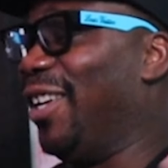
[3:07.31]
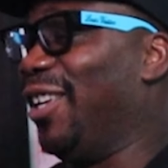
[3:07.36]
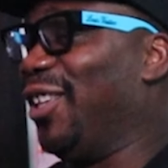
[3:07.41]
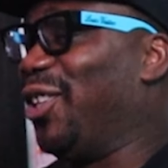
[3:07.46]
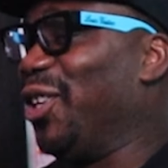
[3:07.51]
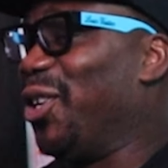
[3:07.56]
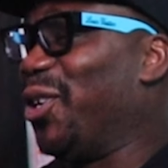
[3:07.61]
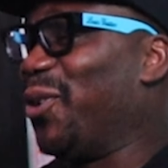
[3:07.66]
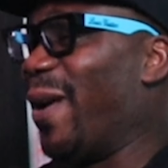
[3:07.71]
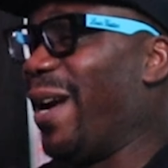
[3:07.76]

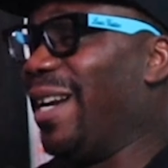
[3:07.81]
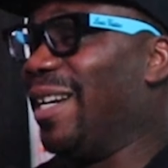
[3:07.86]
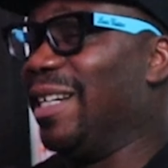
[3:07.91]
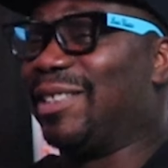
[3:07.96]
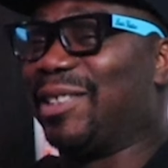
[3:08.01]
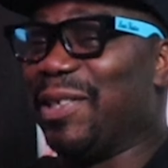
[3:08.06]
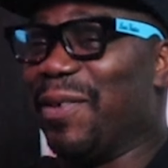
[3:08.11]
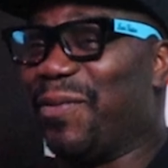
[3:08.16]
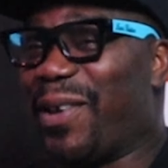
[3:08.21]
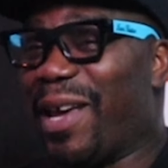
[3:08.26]
the
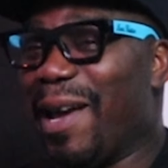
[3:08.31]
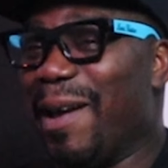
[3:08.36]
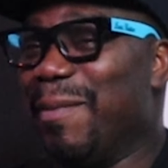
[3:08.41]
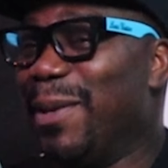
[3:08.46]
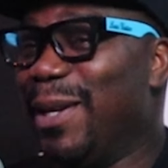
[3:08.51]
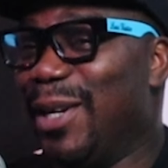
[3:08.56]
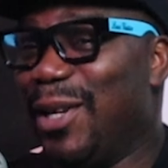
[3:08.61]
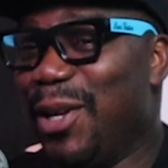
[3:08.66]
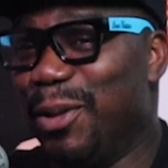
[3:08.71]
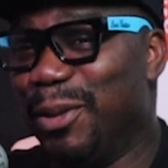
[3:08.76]
greatness of Kim
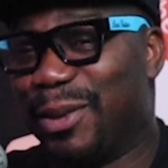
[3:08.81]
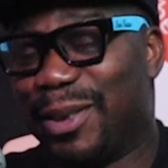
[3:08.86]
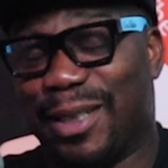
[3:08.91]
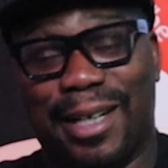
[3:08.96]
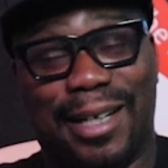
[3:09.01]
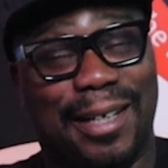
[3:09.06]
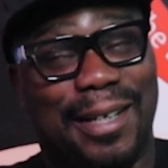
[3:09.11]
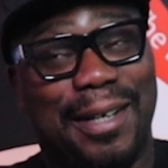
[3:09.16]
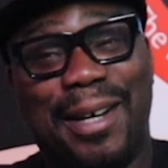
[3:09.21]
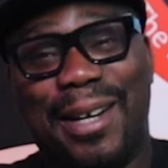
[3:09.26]
in
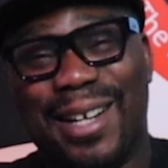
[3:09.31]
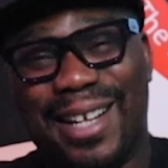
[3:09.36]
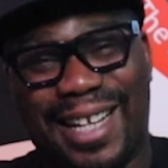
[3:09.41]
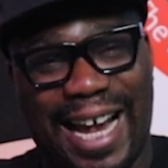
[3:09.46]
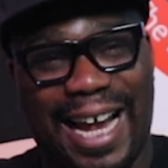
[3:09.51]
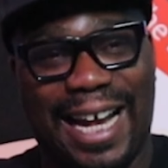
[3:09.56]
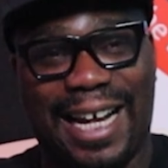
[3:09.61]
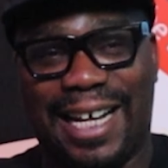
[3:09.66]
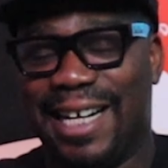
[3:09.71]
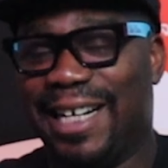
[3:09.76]
Houston.
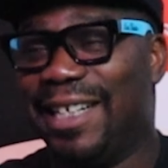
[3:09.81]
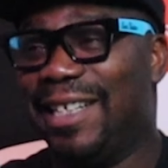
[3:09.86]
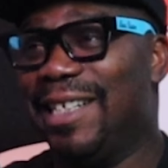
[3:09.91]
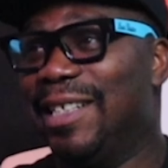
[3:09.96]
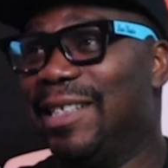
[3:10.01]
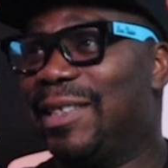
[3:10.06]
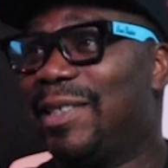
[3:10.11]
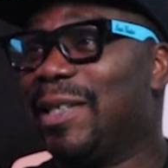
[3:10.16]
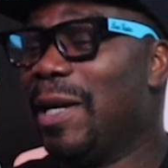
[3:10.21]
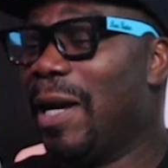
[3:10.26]
Thank
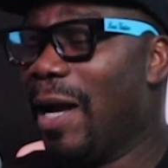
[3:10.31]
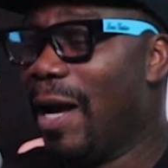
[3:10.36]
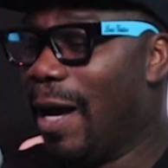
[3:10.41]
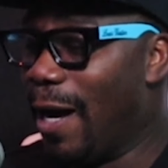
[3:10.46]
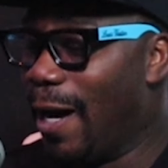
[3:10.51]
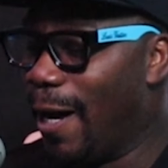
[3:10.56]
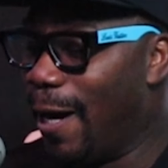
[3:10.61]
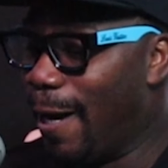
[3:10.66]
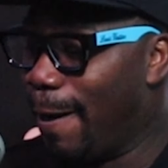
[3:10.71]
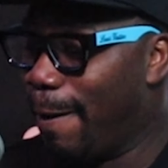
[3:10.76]
goodness.
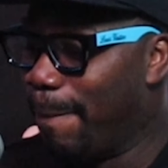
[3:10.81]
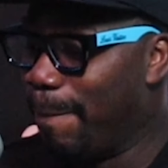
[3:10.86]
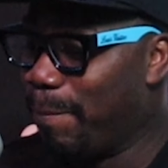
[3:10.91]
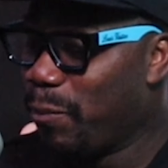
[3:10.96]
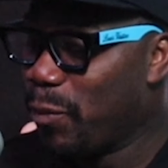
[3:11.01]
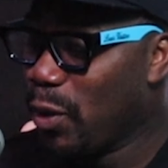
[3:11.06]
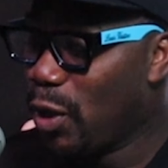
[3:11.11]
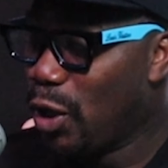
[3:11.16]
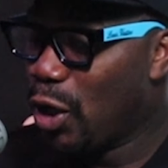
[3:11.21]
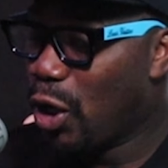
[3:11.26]

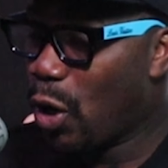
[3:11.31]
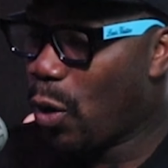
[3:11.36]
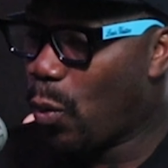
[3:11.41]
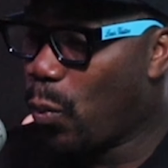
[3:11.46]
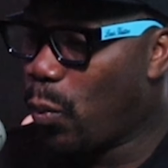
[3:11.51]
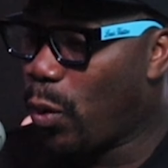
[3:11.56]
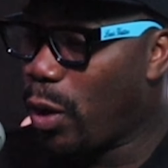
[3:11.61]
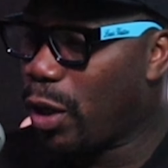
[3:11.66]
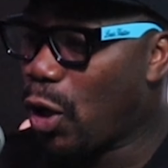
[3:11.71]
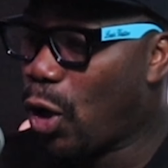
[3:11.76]

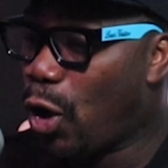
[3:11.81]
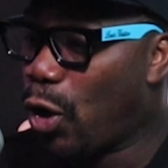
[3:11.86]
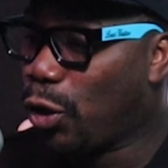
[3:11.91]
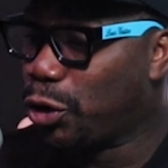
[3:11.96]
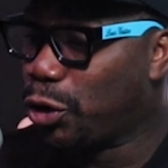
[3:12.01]
What all